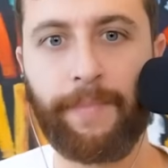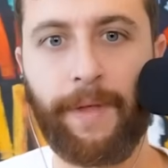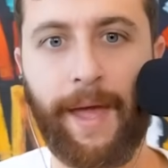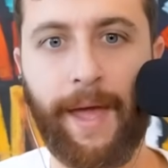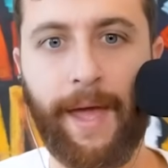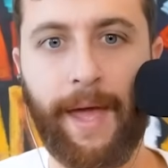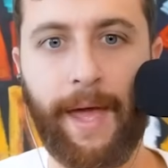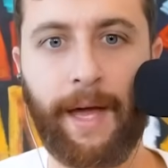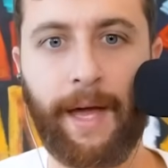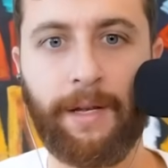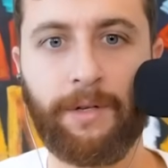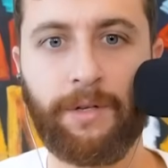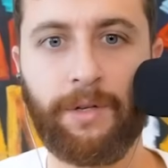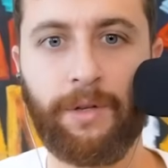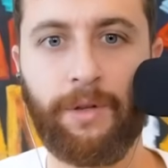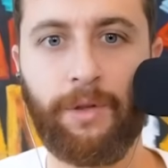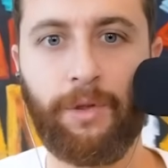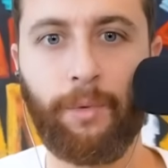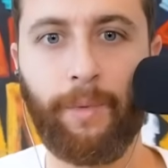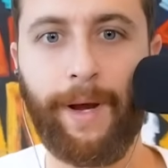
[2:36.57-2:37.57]

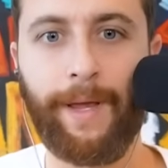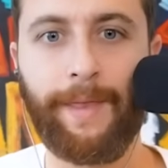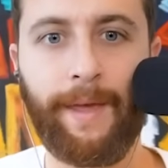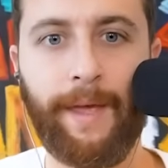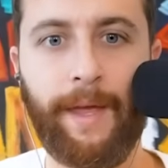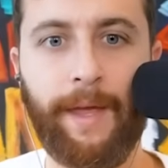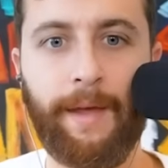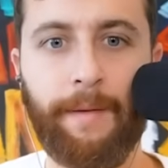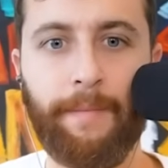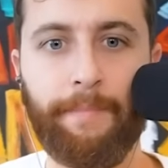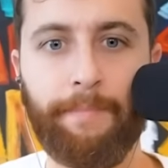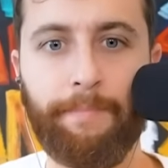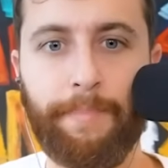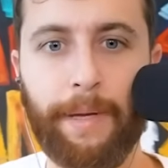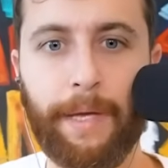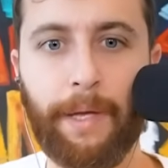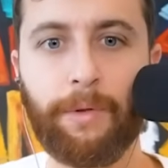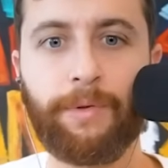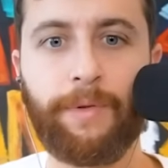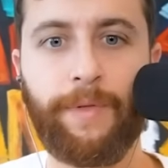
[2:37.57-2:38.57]
And the way they
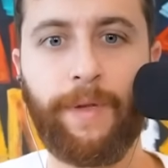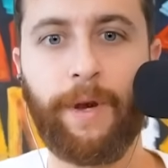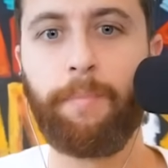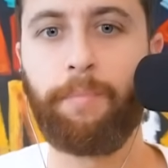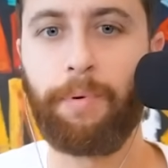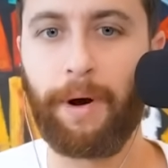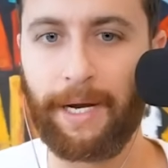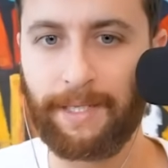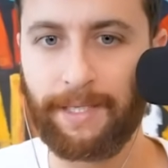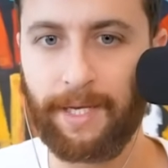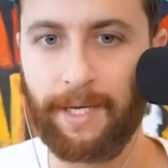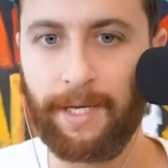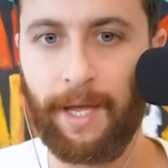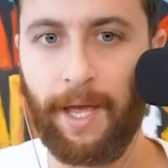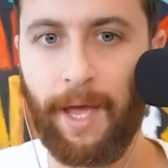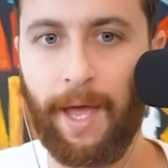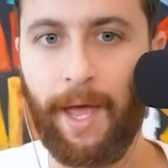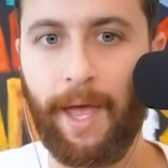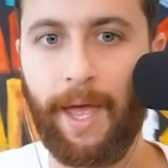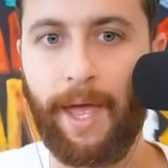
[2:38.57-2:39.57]
build their pricing